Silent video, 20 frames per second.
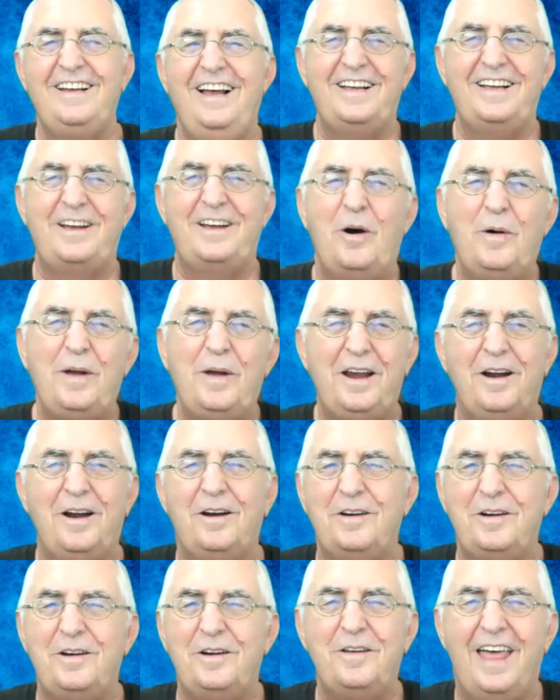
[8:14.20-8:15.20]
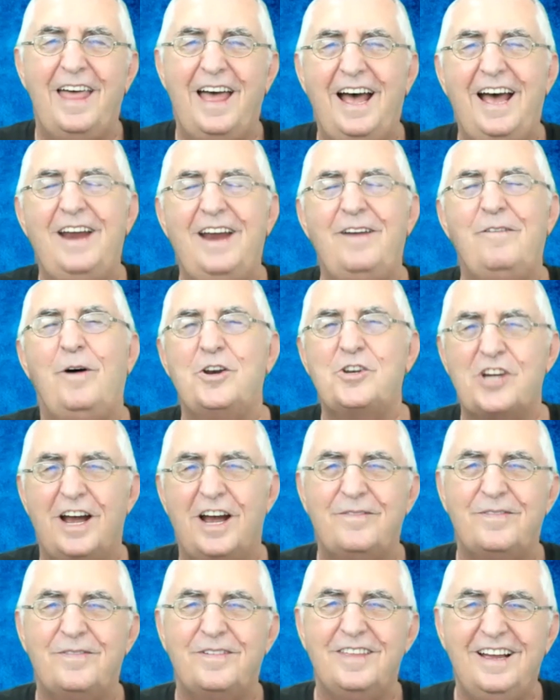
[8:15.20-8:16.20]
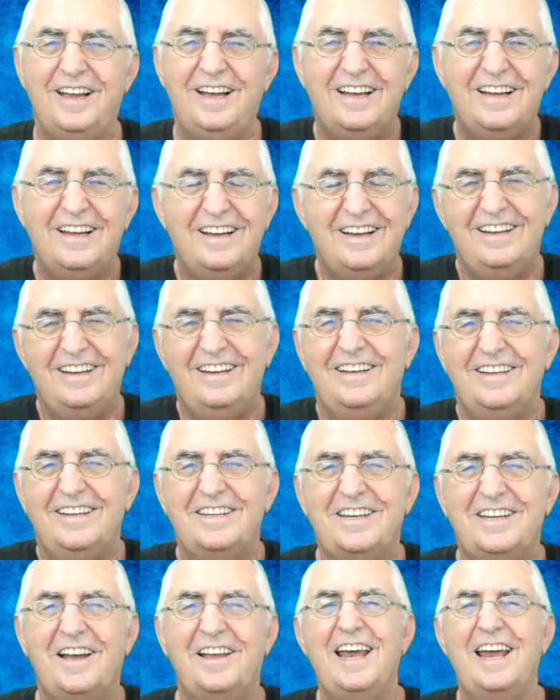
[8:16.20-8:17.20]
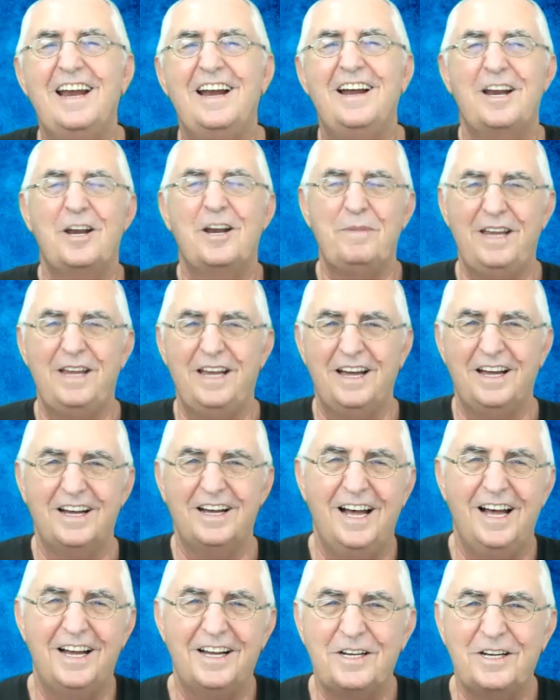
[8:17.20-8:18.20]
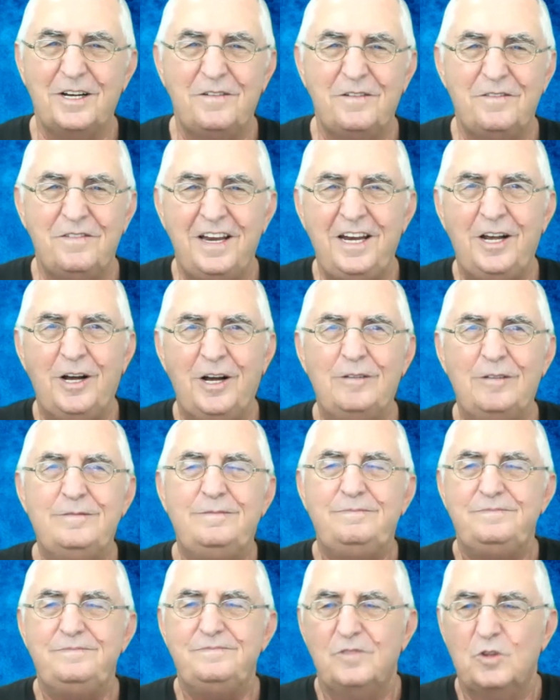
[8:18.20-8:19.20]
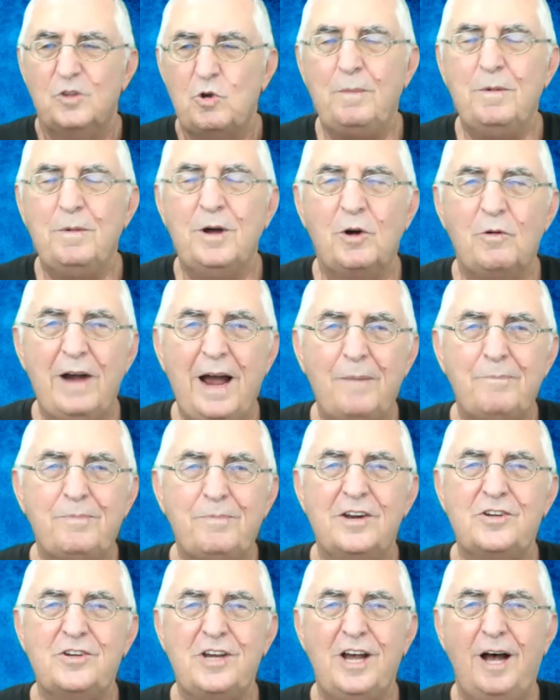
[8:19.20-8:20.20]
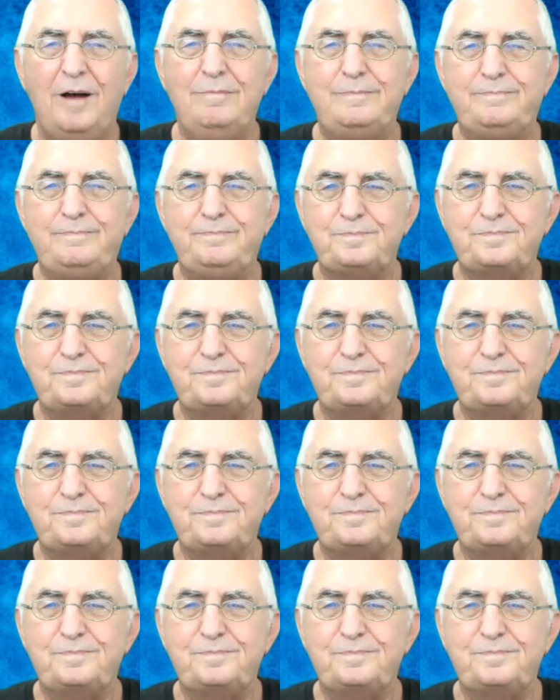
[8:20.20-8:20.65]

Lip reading: Go here, do that, watch out for that. So that ought to be a good video. So I'm going to wrap this up.